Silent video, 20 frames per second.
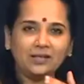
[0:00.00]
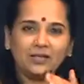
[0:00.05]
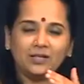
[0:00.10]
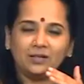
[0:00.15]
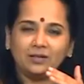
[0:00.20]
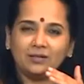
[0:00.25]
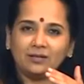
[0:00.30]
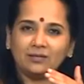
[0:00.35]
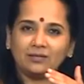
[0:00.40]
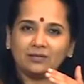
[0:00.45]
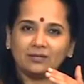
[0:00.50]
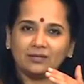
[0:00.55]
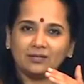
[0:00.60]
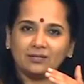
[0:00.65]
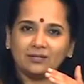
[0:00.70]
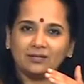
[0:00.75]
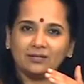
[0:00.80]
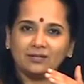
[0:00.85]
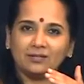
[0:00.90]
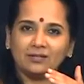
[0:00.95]
here
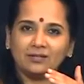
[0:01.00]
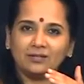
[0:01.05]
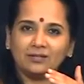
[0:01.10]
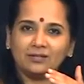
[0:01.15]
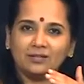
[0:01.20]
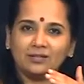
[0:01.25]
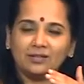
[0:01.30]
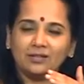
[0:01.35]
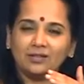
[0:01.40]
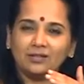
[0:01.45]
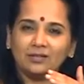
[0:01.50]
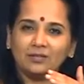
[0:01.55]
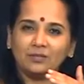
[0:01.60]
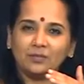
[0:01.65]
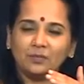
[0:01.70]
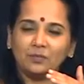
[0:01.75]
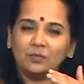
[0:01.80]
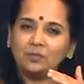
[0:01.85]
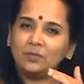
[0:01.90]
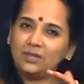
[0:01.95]

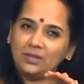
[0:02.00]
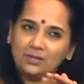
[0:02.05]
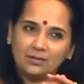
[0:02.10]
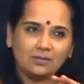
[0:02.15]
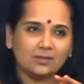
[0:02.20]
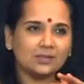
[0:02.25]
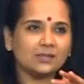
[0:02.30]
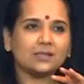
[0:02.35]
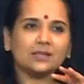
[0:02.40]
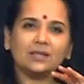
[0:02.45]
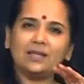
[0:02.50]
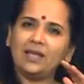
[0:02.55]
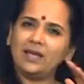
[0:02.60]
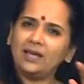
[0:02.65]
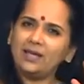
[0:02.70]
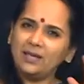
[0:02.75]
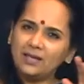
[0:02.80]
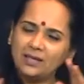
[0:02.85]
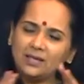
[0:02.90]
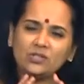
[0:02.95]
means,
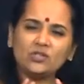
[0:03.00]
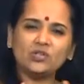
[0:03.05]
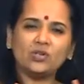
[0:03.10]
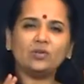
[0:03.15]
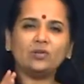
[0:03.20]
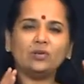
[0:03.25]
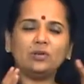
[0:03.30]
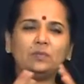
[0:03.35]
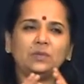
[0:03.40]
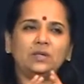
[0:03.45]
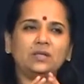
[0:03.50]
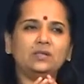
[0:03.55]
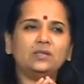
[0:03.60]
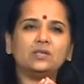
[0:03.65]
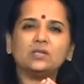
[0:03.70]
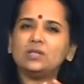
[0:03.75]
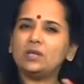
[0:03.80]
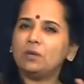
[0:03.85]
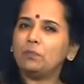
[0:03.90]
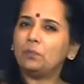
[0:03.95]
Laya in general
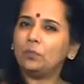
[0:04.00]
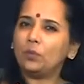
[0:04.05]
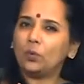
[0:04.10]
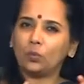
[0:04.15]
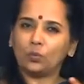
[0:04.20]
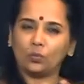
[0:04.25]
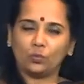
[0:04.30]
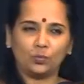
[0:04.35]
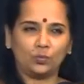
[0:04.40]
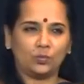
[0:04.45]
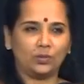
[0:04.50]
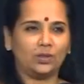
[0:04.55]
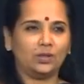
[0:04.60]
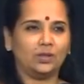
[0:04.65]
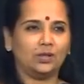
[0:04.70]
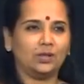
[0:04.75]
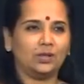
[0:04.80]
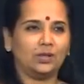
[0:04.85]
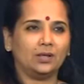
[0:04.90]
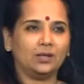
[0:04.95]
means tempo.
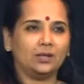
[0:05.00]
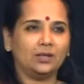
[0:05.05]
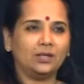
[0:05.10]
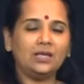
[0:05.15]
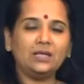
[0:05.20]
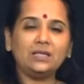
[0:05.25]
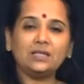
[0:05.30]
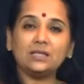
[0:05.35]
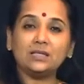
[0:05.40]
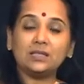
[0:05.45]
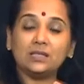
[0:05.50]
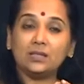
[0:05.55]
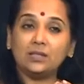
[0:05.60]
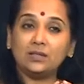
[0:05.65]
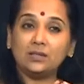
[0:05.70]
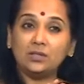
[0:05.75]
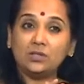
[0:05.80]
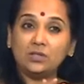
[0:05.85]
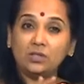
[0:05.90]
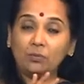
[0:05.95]
It is
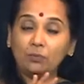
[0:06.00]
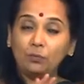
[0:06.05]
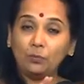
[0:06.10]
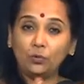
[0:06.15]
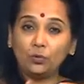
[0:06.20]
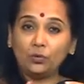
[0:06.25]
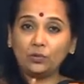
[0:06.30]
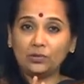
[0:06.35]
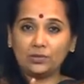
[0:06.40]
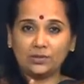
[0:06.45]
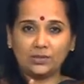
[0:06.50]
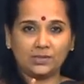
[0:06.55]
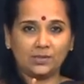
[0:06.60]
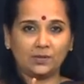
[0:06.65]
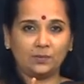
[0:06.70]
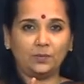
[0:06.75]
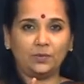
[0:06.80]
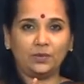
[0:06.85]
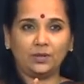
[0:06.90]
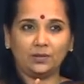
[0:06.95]
the temporal
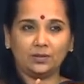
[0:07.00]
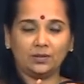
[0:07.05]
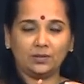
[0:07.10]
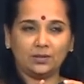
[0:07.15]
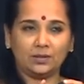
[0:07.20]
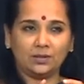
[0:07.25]
discipline.